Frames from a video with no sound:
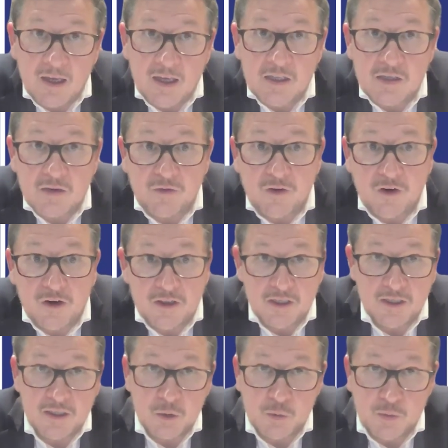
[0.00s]
insofar as
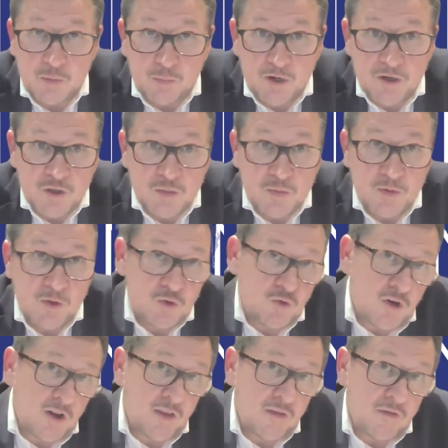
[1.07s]
it deals with principles
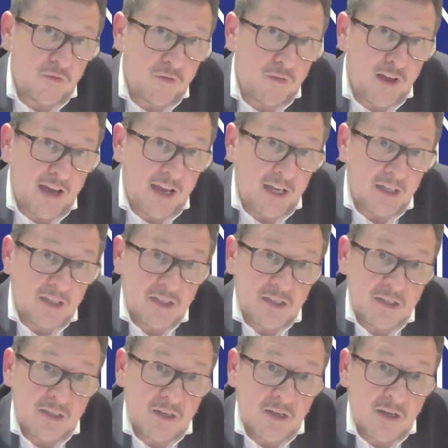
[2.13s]
rather than
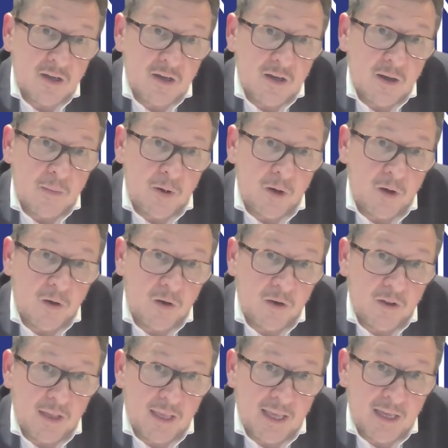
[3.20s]
facts upon
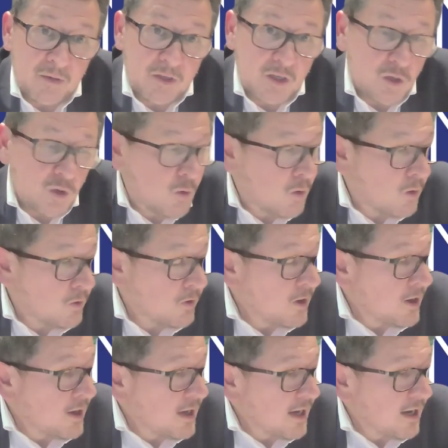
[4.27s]
the county court,
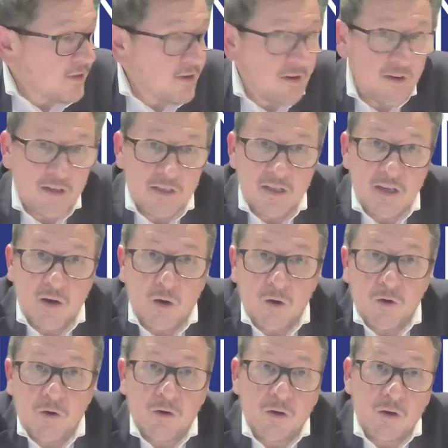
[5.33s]
and there is the
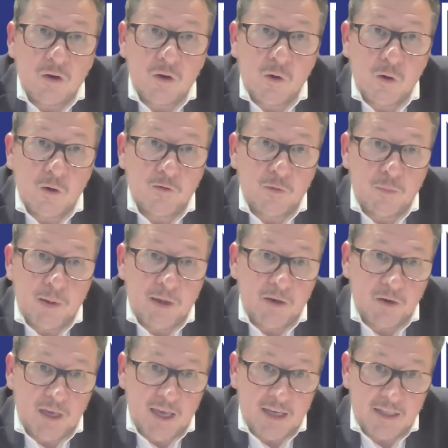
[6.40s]
odd court of
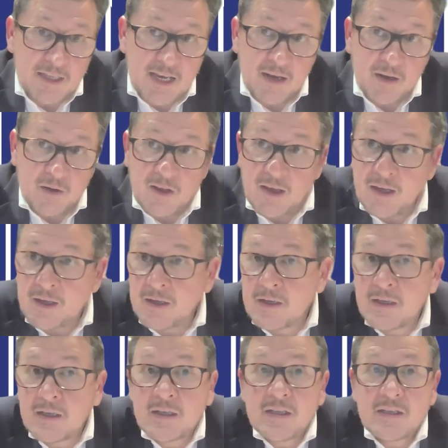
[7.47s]
appeal case out there.
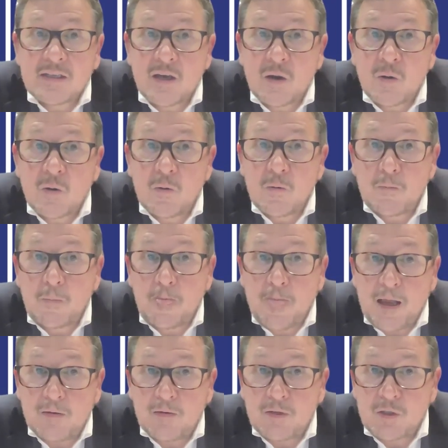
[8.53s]
So
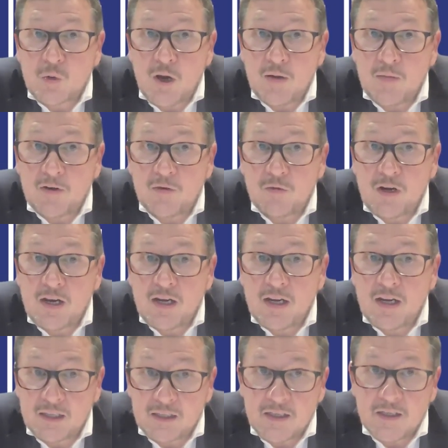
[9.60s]
there's quite a bit of
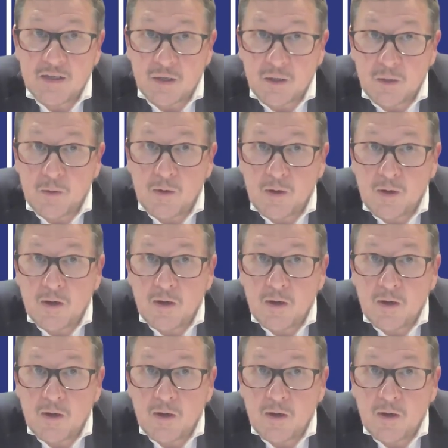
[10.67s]
reading to do.